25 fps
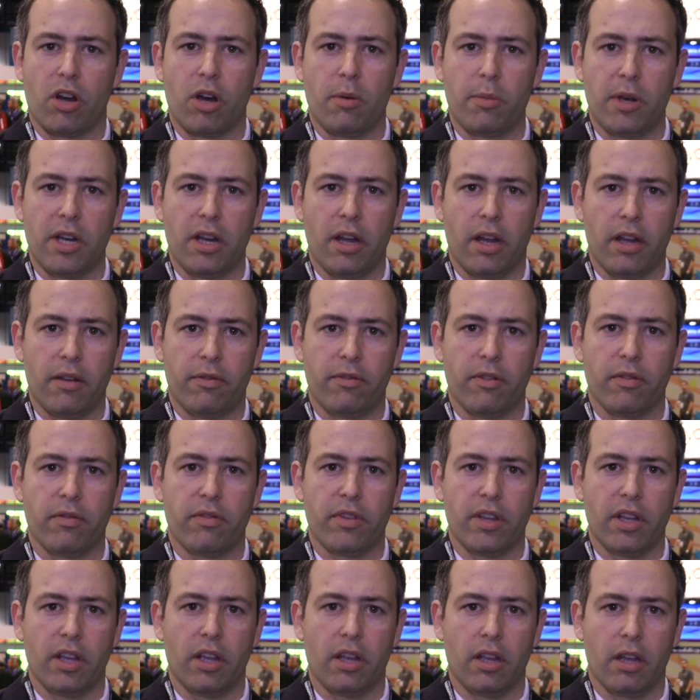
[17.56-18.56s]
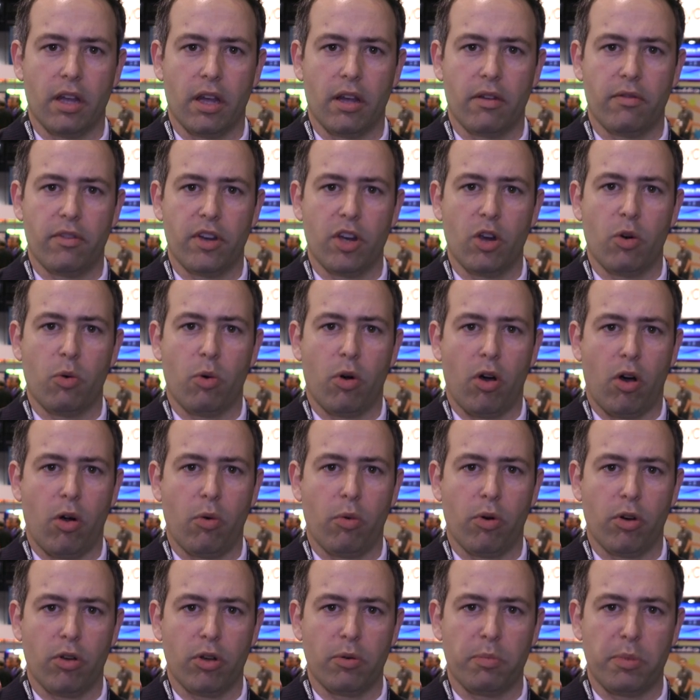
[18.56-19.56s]
Army knife of the video wall
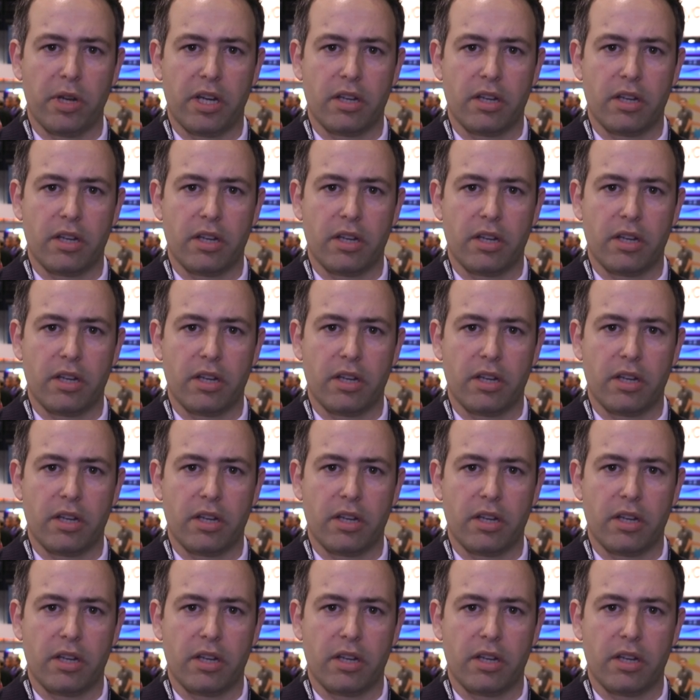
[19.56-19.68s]
world